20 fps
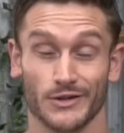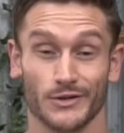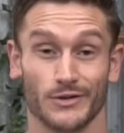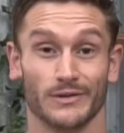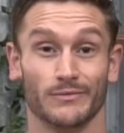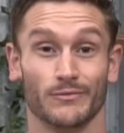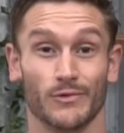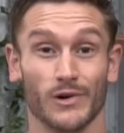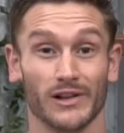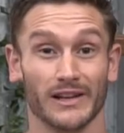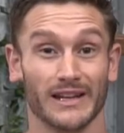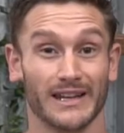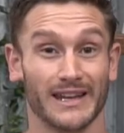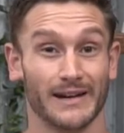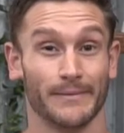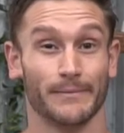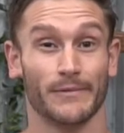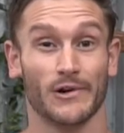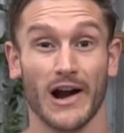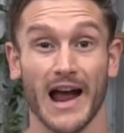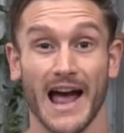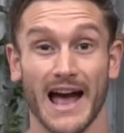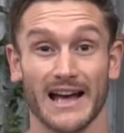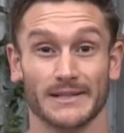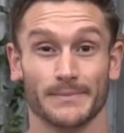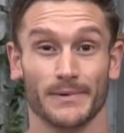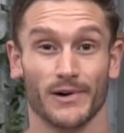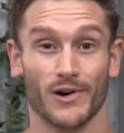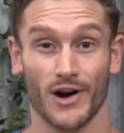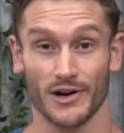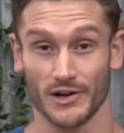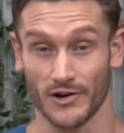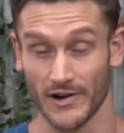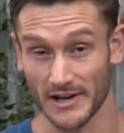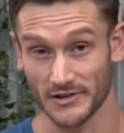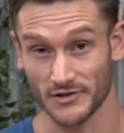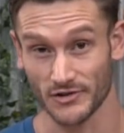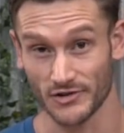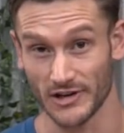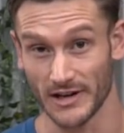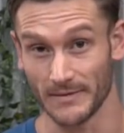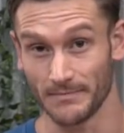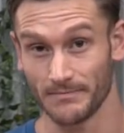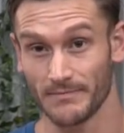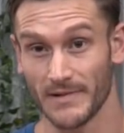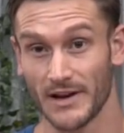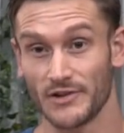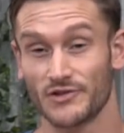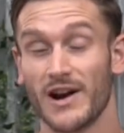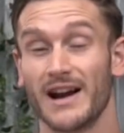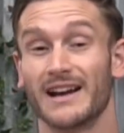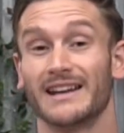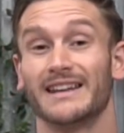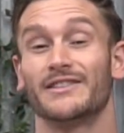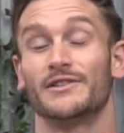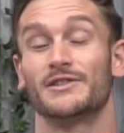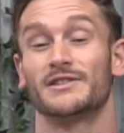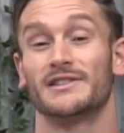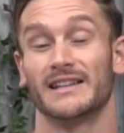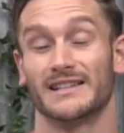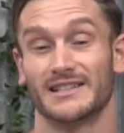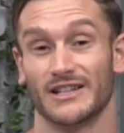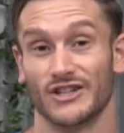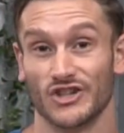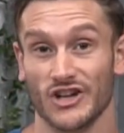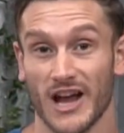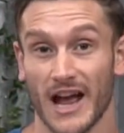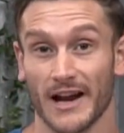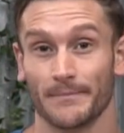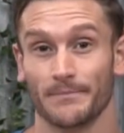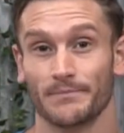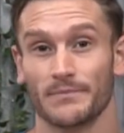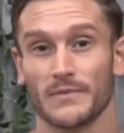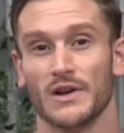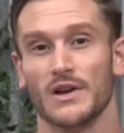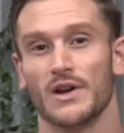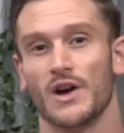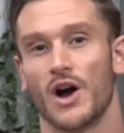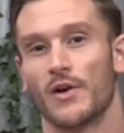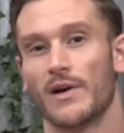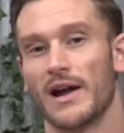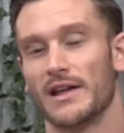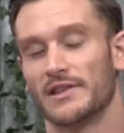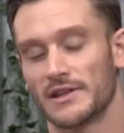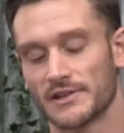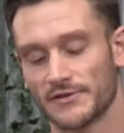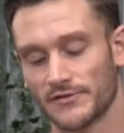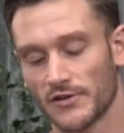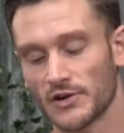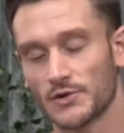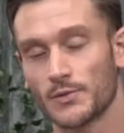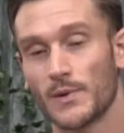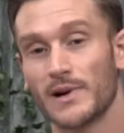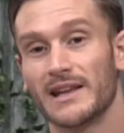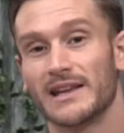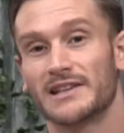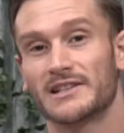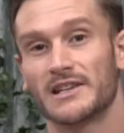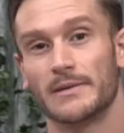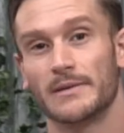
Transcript: you can really get a grasp on your estrogen and try to get those things in check. All right, this first one is